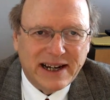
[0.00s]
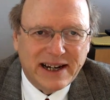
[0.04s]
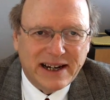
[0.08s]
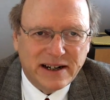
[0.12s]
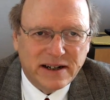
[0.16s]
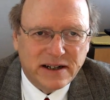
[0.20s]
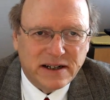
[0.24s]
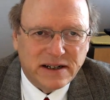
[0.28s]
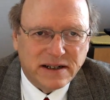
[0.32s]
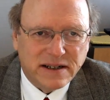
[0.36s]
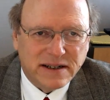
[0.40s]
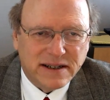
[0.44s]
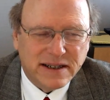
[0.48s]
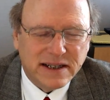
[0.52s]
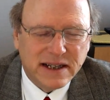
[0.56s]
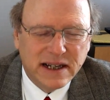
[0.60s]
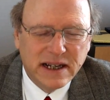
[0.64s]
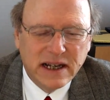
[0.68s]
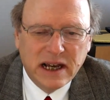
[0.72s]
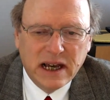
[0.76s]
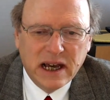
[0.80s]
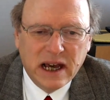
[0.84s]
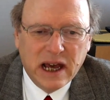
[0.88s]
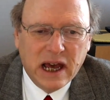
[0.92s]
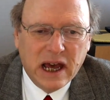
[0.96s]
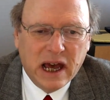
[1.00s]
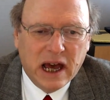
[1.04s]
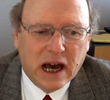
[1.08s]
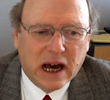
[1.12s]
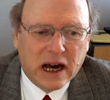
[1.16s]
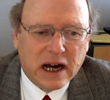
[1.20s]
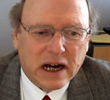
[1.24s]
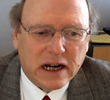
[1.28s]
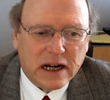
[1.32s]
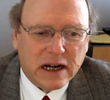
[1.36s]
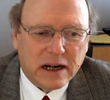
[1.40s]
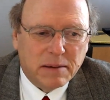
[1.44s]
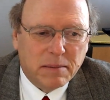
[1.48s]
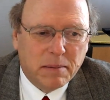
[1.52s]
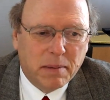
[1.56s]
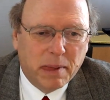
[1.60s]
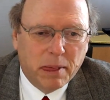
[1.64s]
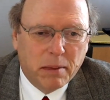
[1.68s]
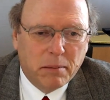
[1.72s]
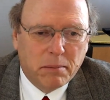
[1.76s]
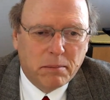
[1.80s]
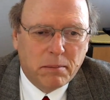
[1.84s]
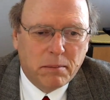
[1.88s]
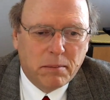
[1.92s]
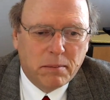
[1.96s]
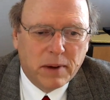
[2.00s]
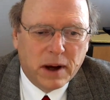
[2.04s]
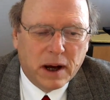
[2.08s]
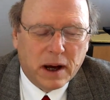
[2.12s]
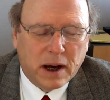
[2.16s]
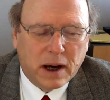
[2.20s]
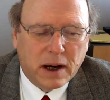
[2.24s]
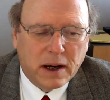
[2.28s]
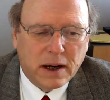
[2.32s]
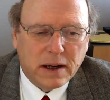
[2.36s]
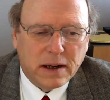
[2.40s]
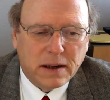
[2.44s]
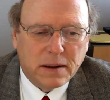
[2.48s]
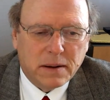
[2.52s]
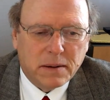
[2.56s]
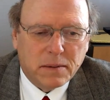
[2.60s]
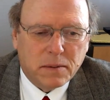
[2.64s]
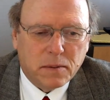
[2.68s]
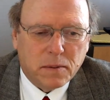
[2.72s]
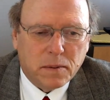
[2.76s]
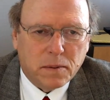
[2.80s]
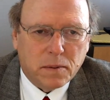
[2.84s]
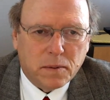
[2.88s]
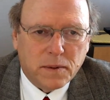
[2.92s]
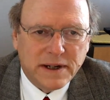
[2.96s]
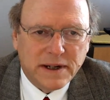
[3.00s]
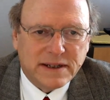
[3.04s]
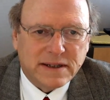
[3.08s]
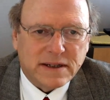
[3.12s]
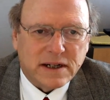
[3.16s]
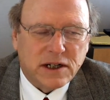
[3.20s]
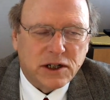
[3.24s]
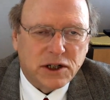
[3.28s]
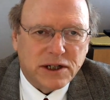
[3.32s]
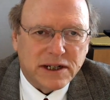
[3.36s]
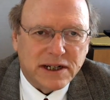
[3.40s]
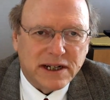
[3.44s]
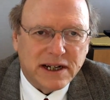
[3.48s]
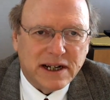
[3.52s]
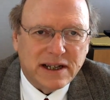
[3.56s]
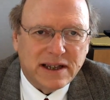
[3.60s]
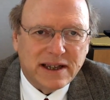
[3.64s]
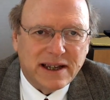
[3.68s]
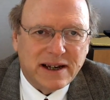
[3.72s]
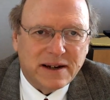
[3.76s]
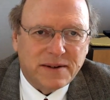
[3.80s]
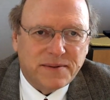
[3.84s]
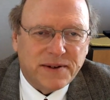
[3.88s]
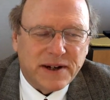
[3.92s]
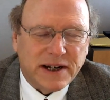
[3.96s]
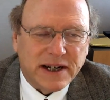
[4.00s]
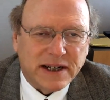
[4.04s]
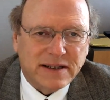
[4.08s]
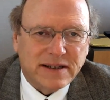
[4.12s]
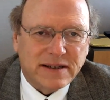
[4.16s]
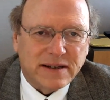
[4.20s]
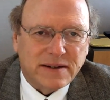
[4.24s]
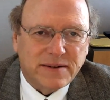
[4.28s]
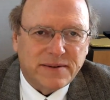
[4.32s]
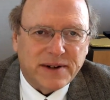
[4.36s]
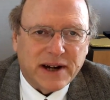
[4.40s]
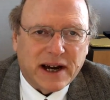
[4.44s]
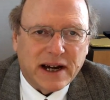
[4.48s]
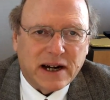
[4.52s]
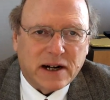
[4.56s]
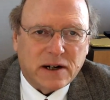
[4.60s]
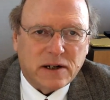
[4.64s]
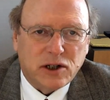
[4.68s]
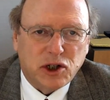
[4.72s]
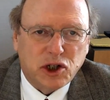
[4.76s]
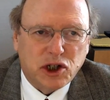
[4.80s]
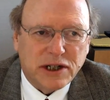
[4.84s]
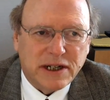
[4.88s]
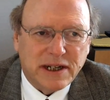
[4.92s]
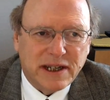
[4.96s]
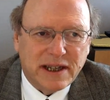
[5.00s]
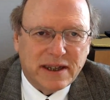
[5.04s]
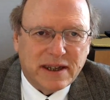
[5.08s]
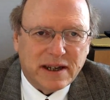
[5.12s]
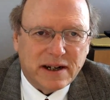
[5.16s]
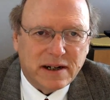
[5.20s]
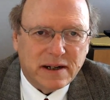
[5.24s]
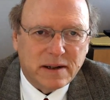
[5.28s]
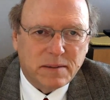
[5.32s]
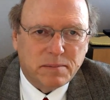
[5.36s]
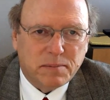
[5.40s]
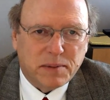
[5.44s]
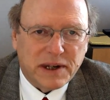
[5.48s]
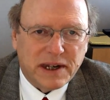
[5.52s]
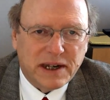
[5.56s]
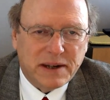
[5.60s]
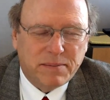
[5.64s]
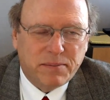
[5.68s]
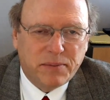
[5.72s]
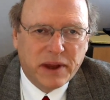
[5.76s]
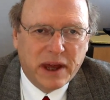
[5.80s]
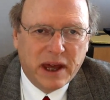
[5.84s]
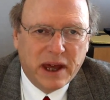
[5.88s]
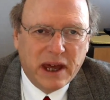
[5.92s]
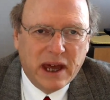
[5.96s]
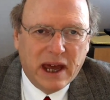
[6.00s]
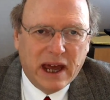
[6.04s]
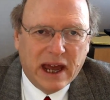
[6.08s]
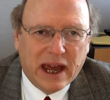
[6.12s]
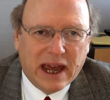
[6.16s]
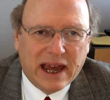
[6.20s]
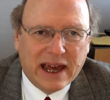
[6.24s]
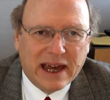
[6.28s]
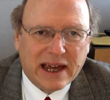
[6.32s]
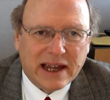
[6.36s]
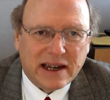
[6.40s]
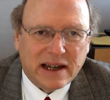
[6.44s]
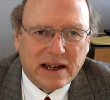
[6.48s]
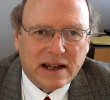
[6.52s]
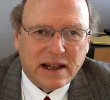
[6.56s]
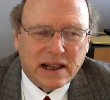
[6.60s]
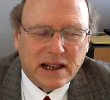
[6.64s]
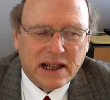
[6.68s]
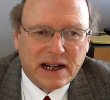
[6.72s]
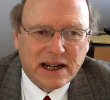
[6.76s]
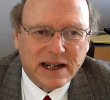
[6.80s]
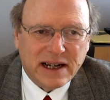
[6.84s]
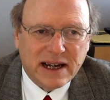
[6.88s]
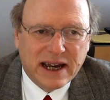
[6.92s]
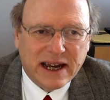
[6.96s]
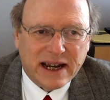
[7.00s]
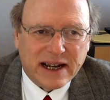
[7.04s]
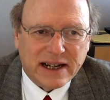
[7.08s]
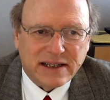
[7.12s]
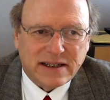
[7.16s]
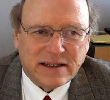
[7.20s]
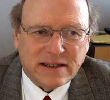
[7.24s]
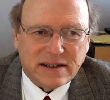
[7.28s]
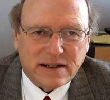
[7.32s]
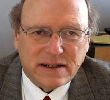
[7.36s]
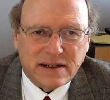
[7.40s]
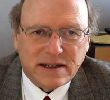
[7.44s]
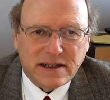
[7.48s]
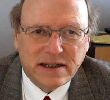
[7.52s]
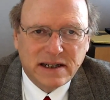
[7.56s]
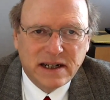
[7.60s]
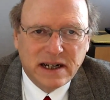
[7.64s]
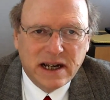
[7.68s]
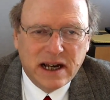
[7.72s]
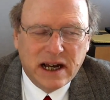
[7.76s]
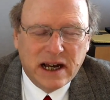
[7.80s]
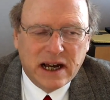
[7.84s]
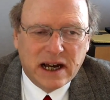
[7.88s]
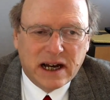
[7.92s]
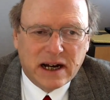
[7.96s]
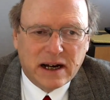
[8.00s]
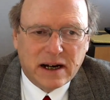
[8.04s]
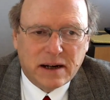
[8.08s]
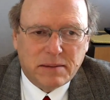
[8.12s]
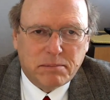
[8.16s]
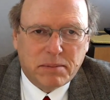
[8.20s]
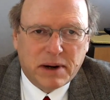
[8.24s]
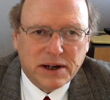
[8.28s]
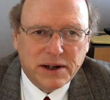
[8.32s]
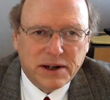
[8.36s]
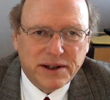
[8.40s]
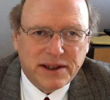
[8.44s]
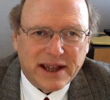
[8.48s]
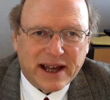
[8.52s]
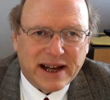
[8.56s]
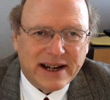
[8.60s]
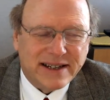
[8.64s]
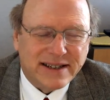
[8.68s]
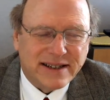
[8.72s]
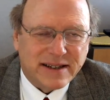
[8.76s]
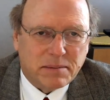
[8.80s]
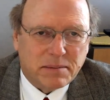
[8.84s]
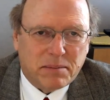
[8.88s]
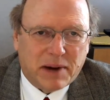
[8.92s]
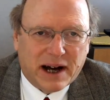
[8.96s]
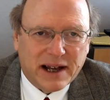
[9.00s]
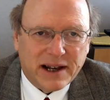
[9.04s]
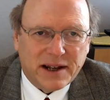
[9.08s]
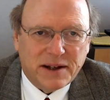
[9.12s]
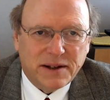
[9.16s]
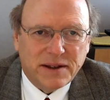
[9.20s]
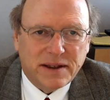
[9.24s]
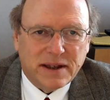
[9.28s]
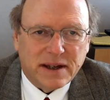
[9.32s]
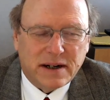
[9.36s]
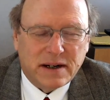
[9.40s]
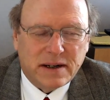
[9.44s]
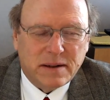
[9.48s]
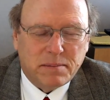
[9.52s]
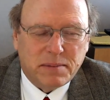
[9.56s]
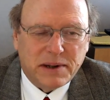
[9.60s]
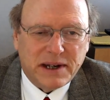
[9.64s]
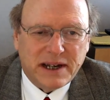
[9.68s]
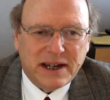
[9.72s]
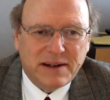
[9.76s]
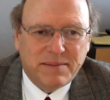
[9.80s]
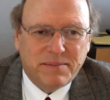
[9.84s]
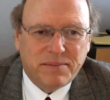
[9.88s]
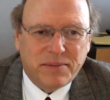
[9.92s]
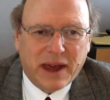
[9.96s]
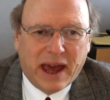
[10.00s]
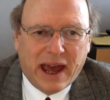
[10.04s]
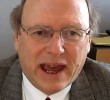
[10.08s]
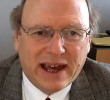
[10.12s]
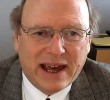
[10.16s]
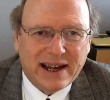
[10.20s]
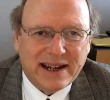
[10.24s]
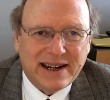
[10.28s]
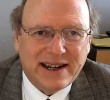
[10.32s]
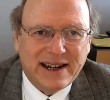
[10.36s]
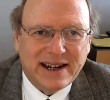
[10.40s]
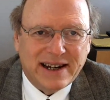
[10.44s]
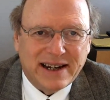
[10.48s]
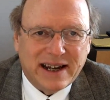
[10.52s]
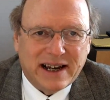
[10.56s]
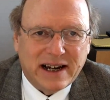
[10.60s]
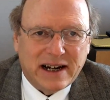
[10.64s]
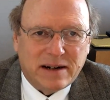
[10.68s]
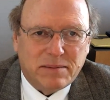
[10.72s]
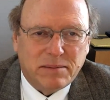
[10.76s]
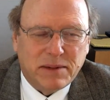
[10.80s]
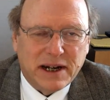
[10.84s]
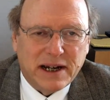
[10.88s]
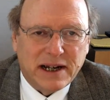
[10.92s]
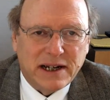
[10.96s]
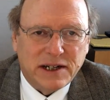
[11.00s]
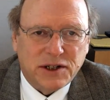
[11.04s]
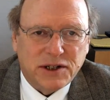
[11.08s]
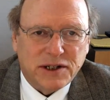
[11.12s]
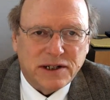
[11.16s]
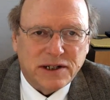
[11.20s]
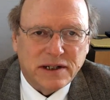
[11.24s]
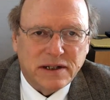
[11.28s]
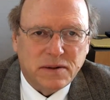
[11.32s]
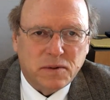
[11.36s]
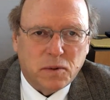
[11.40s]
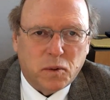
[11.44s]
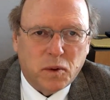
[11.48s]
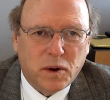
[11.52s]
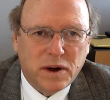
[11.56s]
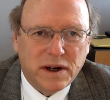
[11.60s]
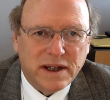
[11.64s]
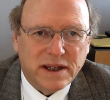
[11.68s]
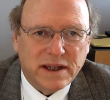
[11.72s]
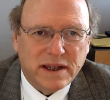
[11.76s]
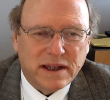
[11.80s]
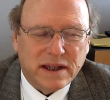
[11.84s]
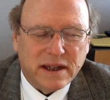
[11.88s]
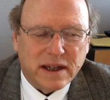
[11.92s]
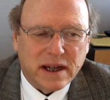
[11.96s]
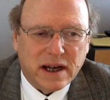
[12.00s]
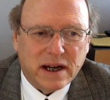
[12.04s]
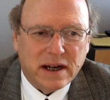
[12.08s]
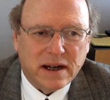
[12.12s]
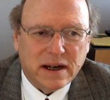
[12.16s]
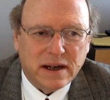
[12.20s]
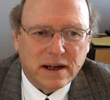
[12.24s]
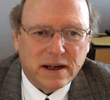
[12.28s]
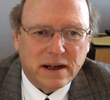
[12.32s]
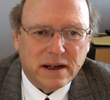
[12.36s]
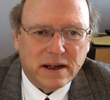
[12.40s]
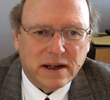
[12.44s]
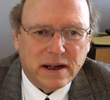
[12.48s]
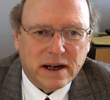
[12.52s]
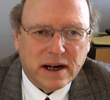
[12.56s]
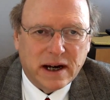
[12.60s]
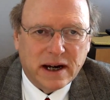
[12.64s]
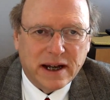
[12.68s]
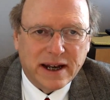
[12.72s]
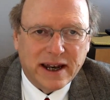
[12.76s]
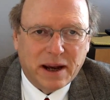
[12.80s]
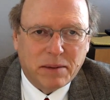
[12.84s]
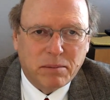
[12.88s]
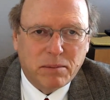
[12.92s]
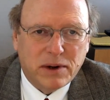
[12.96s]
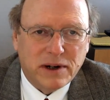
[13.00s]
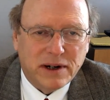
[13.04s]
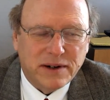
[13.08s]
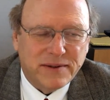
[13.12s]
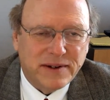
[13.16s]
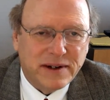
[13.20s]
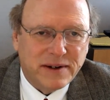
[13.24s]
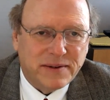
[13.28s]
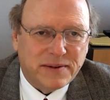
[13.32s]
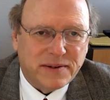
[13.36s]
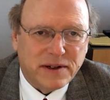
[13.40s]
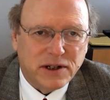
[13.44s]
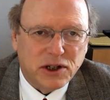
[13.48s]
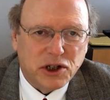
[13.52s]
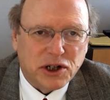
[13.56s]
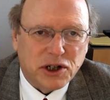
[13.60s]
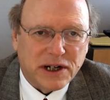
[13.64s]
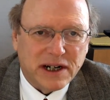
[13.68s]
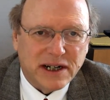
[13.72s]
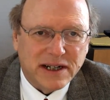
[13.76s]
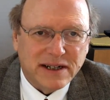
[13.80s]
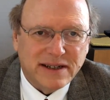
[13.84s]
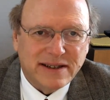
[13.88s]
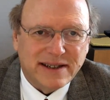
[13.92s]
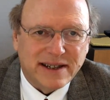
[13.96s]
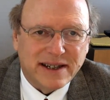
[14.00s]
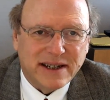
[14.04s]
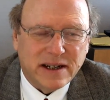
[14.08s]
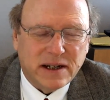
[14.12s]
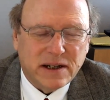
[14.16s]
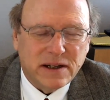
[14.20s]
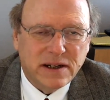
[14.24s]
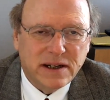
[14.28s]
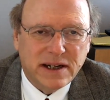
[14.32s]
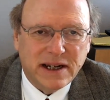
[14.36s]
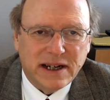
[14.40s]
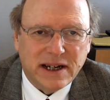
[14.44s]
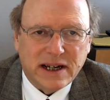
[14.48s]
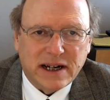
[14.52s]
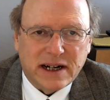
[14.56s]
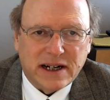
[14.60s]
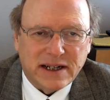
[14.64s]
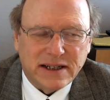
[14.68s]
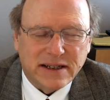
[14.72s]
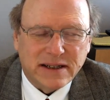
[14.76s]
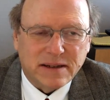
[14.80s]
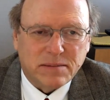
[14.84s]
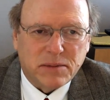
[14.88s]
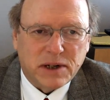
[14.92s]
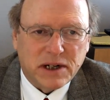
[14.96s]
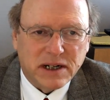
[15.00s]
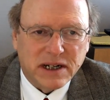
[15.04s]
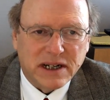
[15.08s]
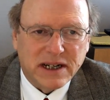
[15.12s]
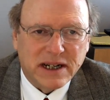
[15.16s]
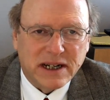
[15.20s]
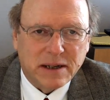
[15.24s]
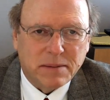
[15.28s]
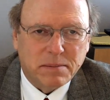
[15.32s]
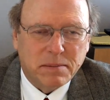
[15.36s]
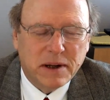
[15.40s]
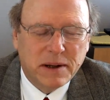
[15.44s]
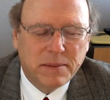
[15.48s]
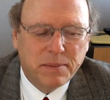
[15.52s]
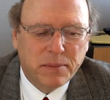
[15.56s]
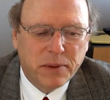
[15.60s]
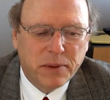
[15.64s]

years, uh, uh, researching the effects of our gene therapy in lung cancer uh, both as a monotherapy and in combination with uh, a number of different drugs, including osimertinib.